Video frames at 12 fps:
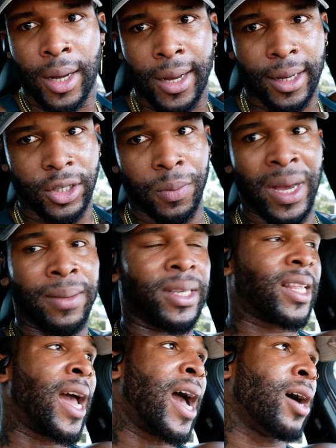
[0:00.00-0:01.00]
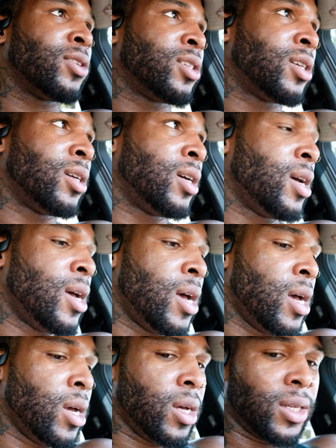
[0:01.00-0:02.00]
So babe's at the house.
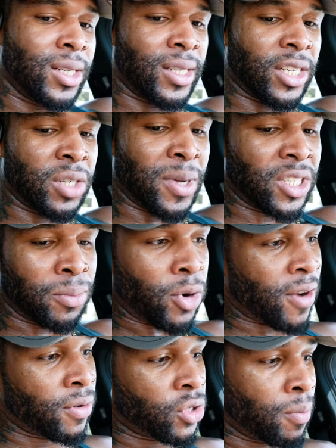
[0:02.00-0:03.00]
She said she made some breakfast.